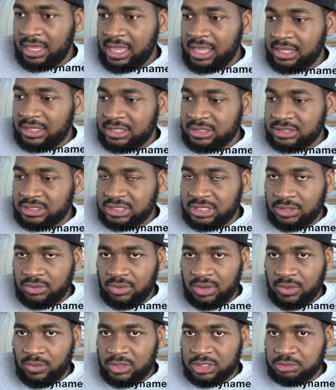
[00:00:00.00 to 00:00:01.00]
And
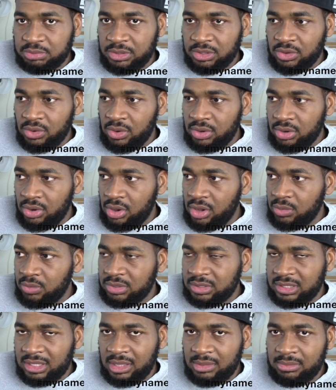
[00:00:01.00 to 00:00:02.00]
considering what's been going on
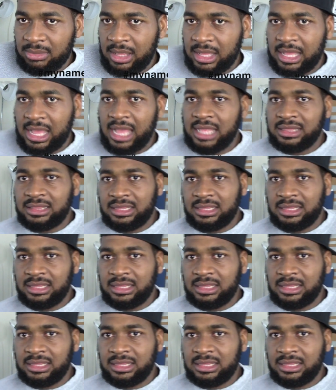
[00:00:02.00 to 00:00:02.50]
with them, like,